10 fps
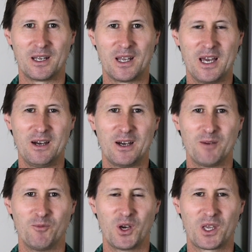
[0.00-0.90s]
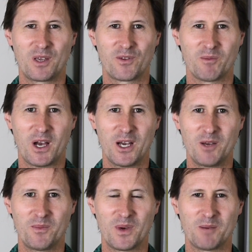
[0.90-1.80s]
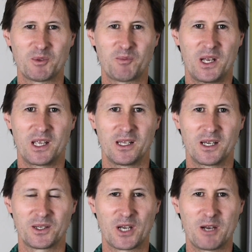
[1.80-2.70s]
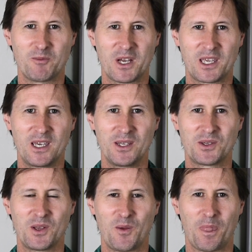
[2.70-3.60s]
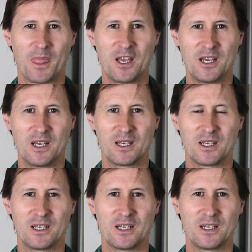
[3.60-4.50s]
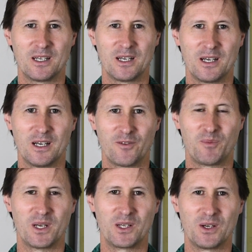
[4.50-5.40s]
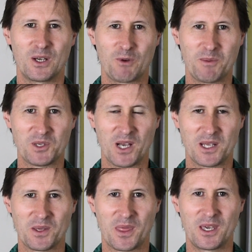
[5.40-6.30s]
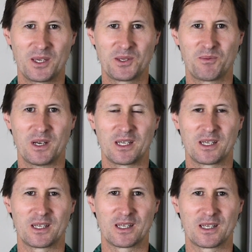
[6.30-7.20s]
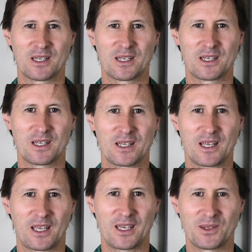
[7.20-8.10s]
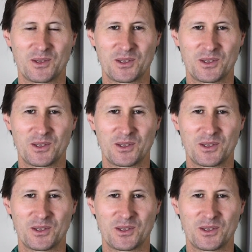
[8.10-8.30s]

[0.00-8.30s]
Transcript: Now I'm working from home. I'm spending a lot of time with my kids. I've been doing websites and things, but that